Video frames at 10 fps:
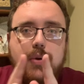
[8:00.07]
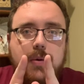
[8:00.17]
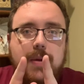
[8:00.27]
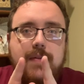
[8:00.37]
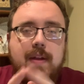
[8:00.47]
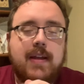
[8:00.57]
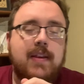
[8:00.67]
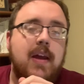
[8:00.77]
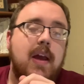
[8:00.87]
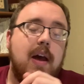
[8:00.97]
wavelength.
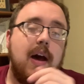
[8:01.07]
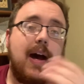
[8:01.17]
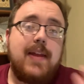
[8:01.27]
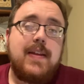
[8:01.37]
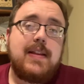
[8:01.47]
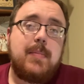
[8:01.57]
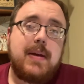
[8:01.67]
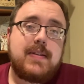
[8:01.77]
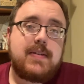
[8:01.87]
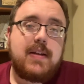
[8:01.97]
I think the
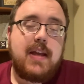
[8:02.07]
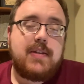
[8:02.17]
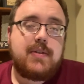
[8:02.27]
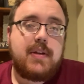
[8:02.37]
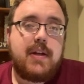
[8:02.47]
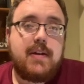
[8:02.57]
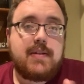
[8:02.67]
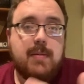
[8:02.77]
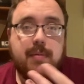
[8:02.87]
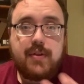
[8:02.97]
best answer here is
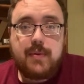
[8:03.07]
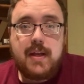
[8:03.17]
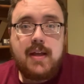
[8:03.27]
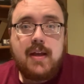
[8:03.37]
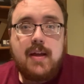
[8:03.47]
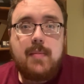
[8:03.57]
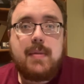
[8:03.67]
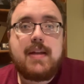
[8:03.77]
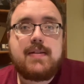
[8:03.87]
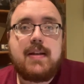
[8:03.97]
number 3
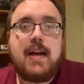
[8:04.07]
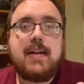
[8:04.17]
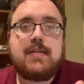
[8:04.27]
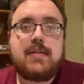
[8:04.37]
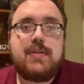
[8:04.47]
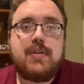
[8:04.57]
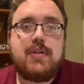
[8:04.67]
because it has such